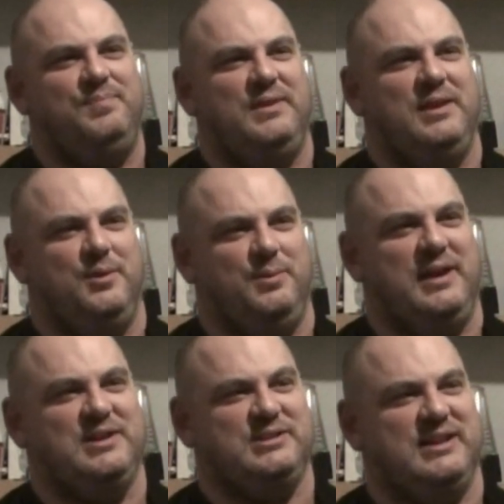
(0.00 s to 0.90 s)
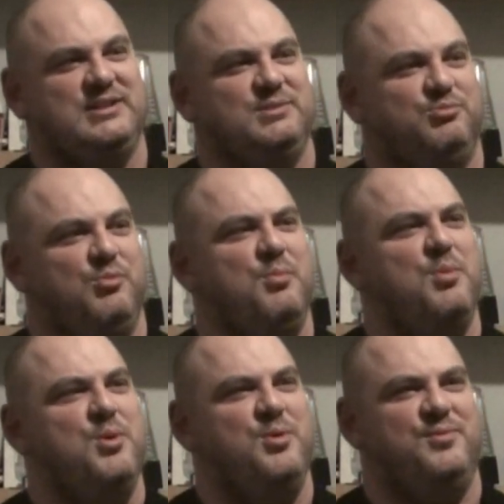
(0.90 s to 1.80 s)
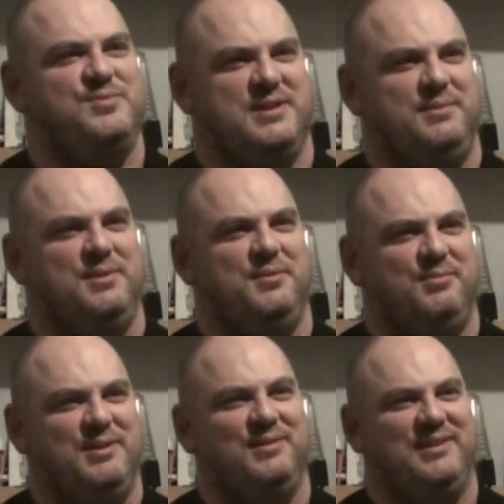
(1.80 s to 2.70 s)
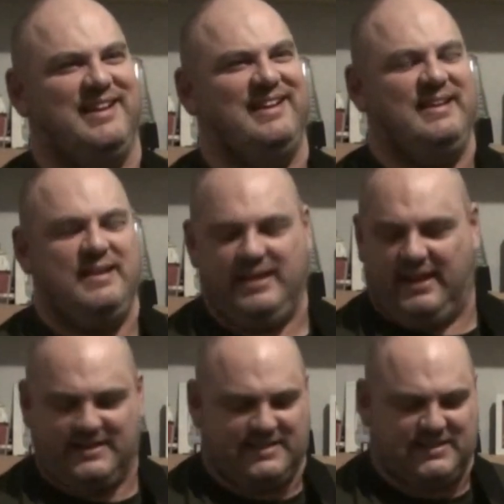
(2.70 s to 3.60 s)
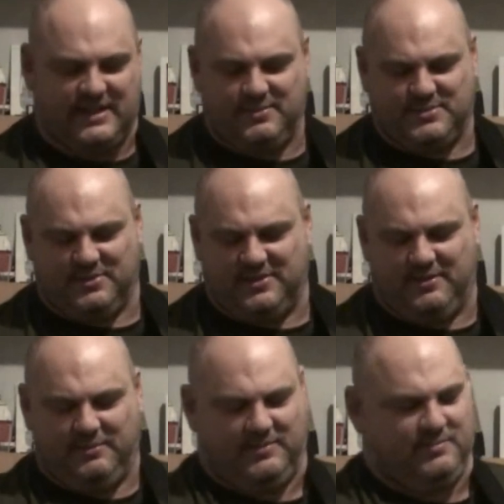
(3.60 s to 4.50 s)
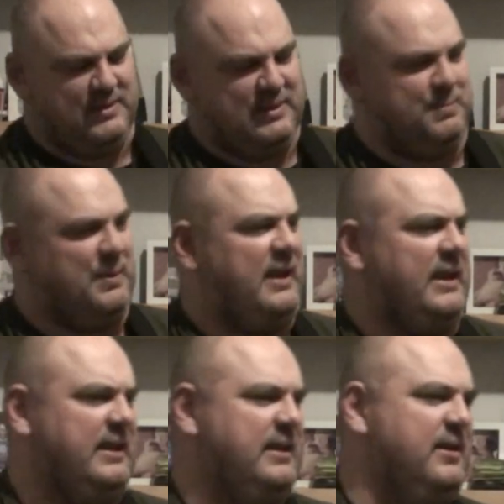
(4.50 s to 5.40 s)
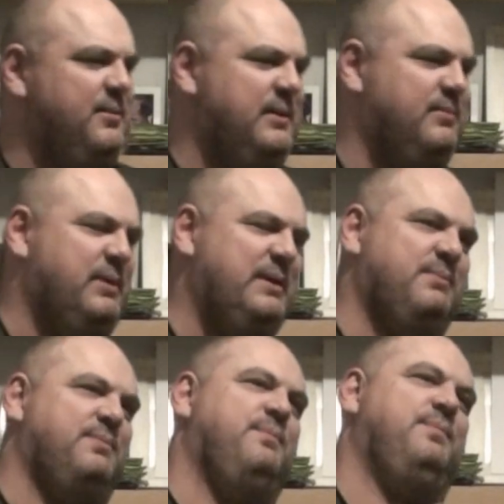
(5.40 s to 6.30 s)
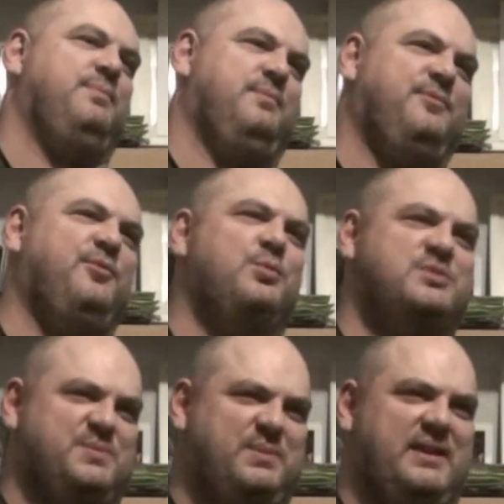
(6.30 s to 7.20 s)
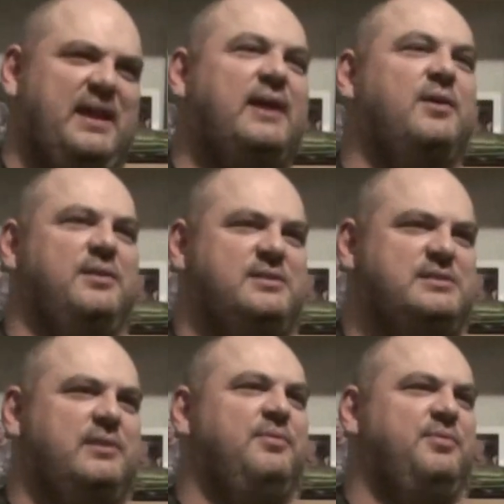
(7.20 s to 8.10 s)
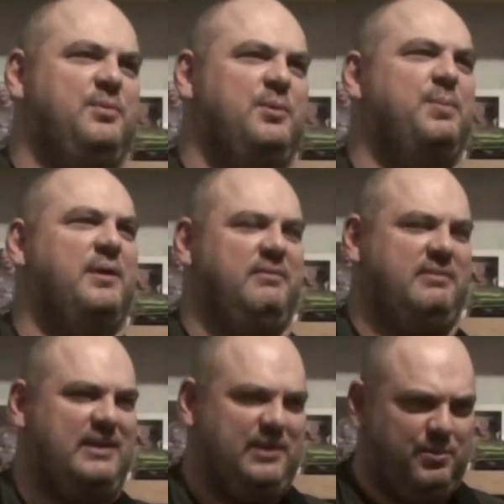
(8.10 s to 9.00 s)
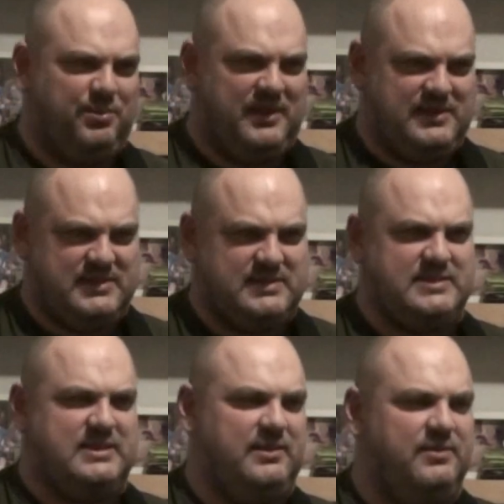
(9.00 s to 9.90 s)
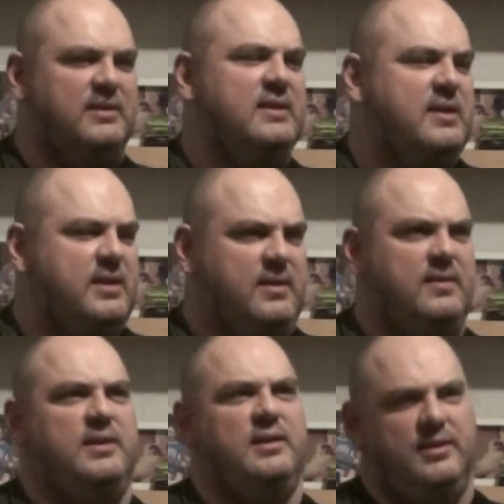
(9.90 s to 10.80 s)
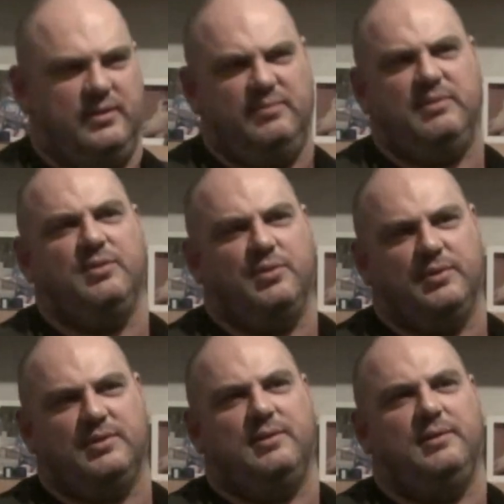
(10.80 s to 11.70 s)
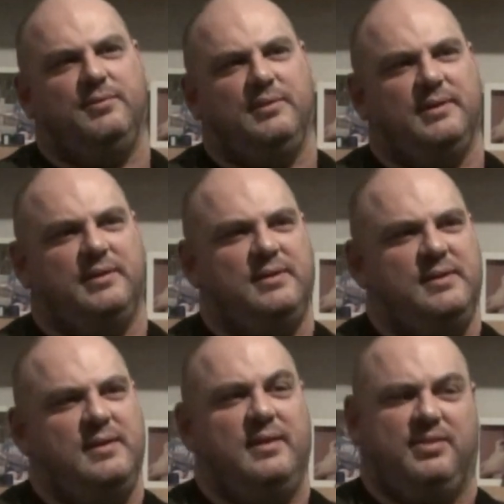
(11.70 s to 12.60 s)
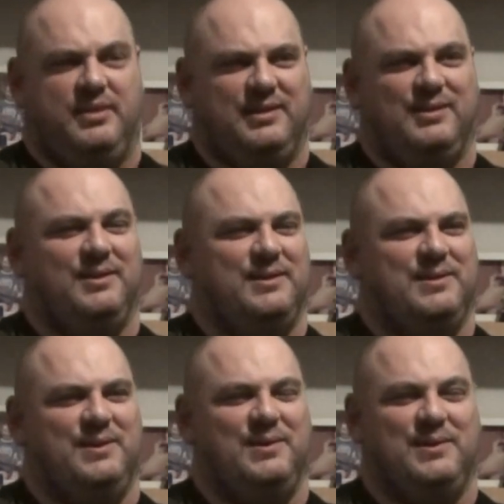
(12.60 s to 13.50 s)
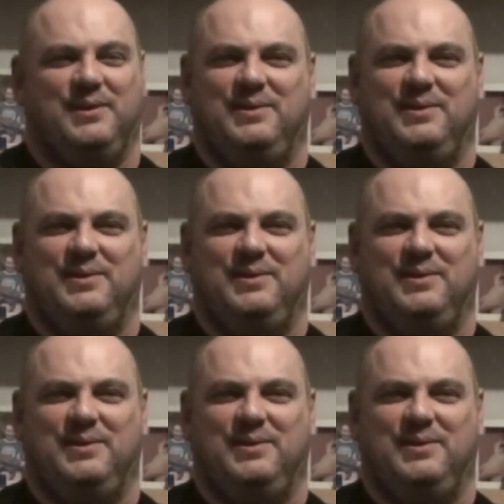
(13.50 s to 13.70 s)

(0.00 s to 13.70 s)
We actually had to remove some of the real. Yeah. It's the same sort of thing with the playing, when forced to play that kind of stuff, if you want to play with any authenticity, you've got to kind of like think like Kirk.